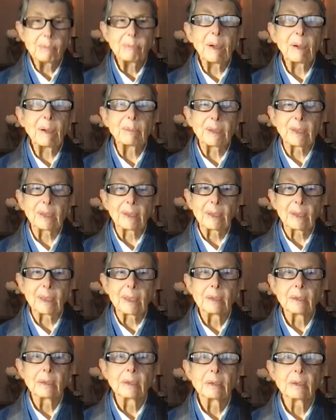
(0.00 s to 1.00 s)

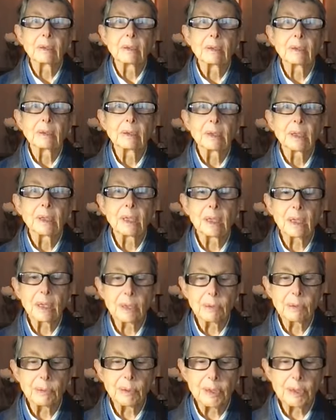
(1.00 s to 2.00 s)
publicly. In
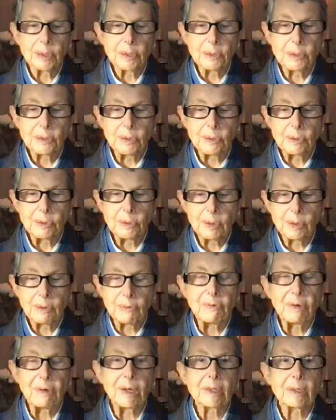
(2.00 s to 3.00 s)
other words, to
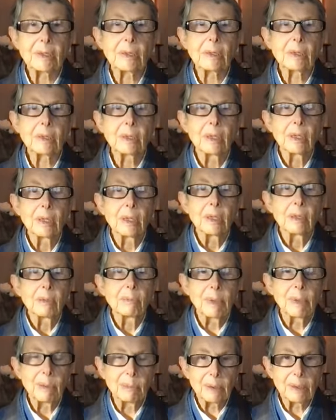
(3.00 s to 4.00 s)
confess
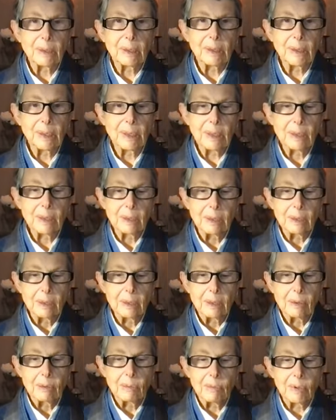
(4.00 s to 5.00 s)
publicly
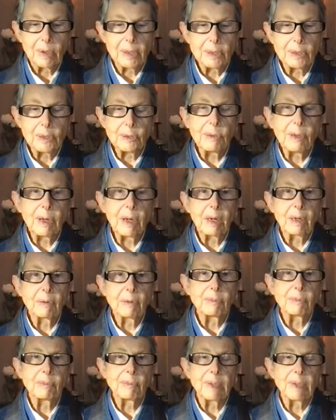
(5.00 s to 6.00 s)
what you
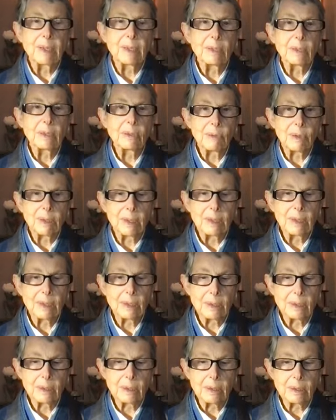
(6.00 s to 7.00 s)
have been doing
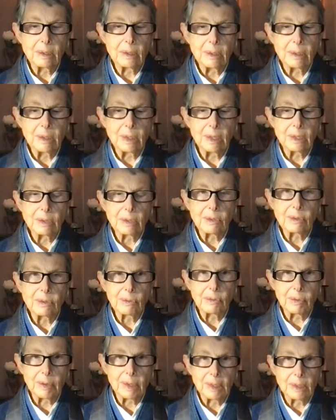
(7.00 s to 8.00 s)
that's not so
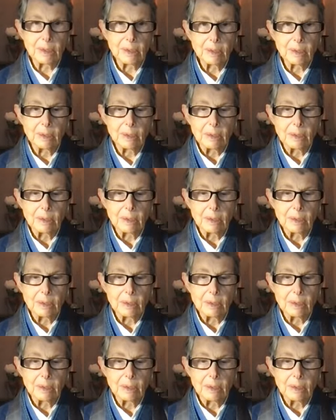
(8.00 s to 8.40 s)
great.